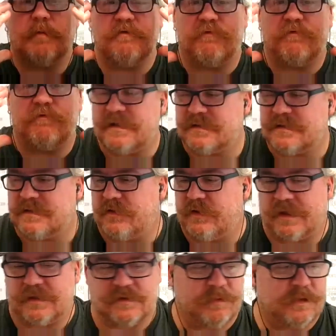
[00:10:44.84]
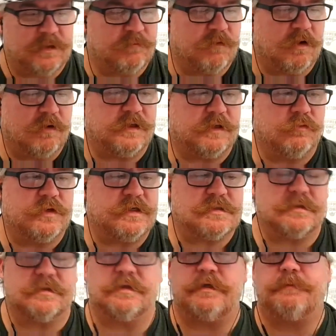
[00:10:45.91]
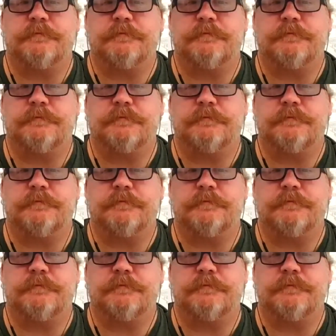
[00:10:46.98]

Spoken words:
face that you guys have been involved in recently.